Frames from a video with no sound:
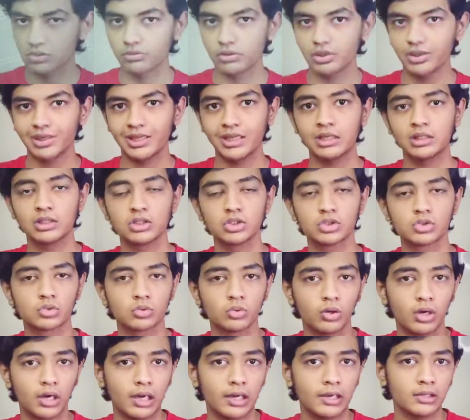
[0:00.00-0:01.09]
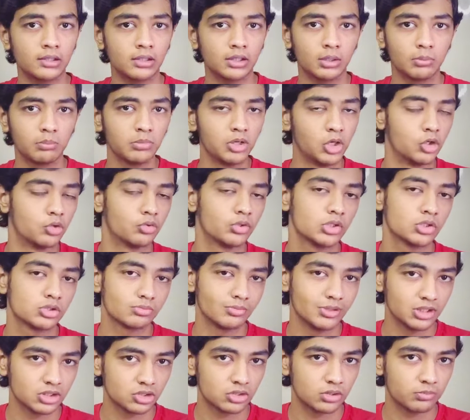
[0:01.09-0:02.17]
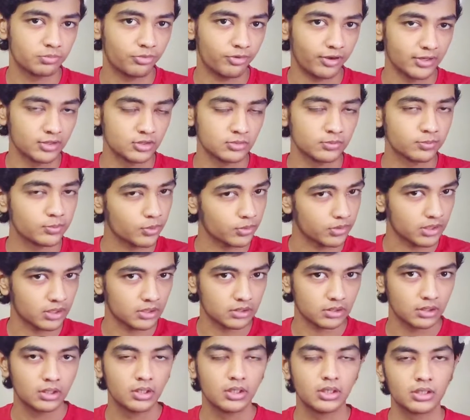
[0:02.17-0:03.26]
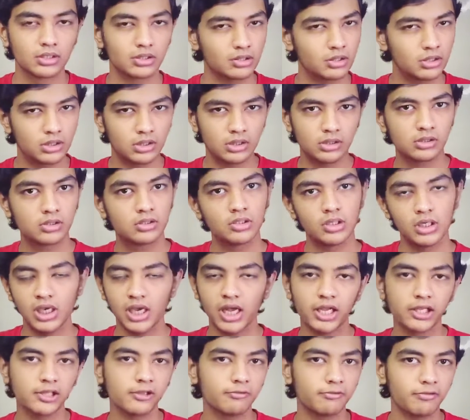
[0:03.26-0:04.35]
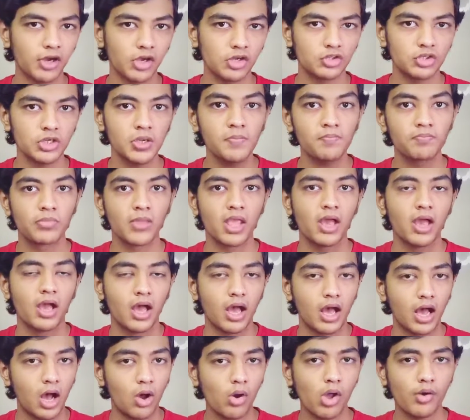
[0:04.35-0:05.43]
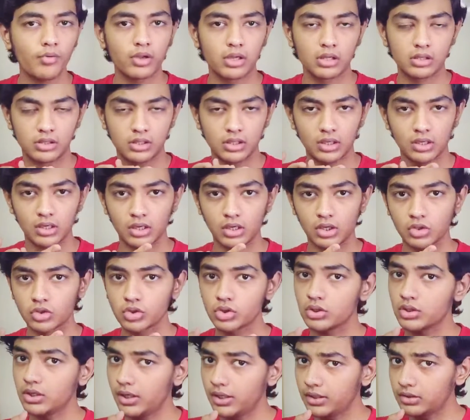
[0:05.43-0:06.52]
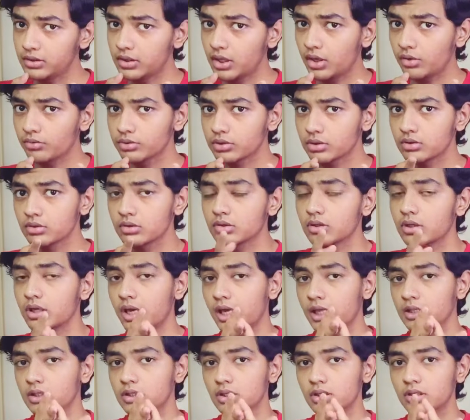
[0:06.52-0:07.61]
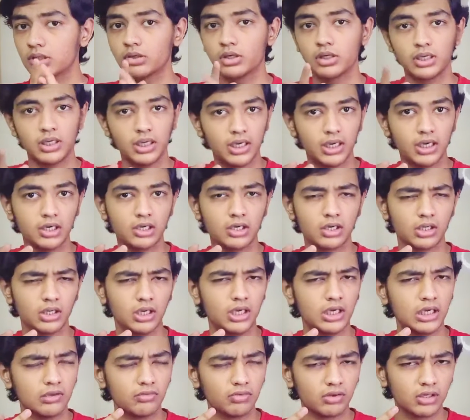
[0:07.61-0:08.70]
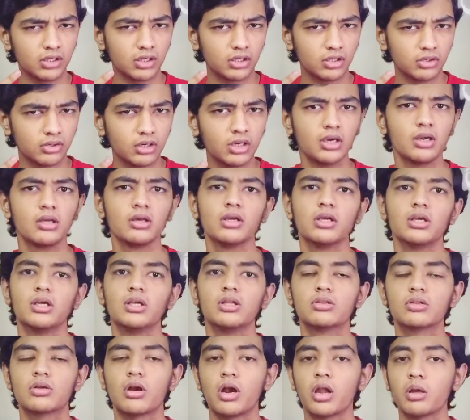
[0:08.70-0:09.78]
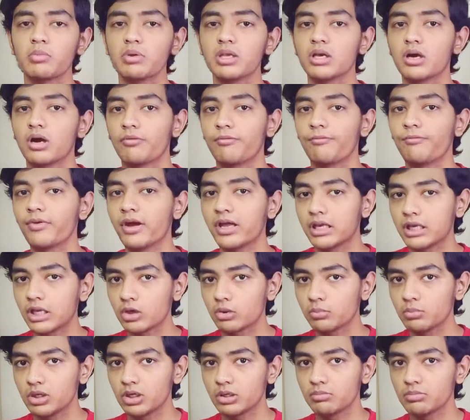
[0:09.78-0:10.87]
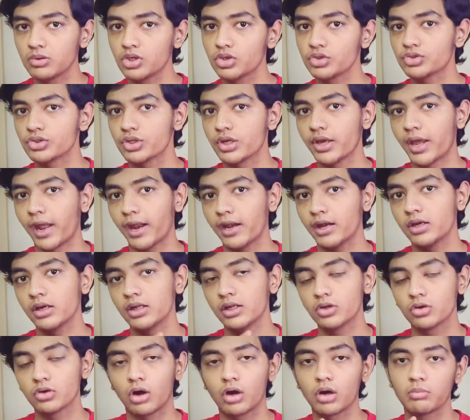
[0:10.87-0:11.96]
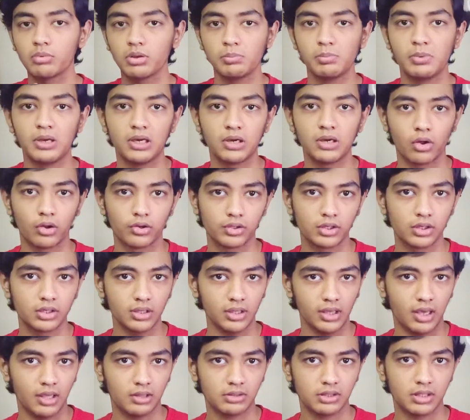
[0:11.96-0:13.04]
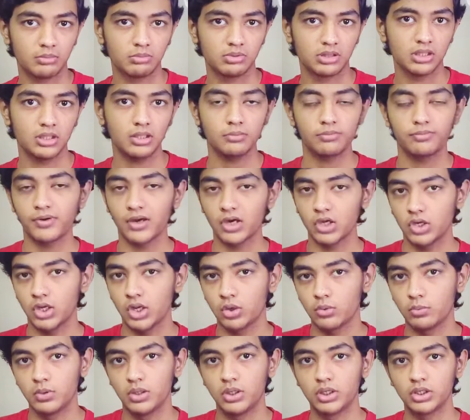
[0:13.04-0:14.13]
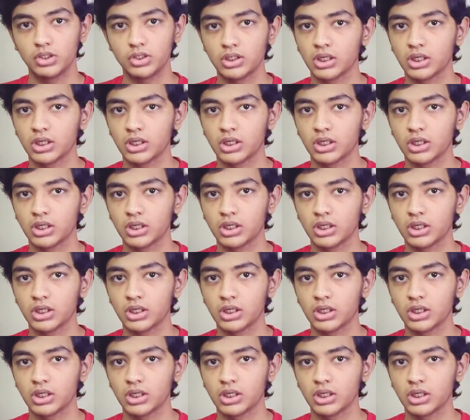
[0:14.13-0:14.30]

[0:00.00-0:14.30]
one, and these two are the mid-range based 5G processor. Three are the 5G. However, the 8000 and the 8100 is gonna be a 5 nanometer based, and it's gonna be built on the TSMC 5 nanometer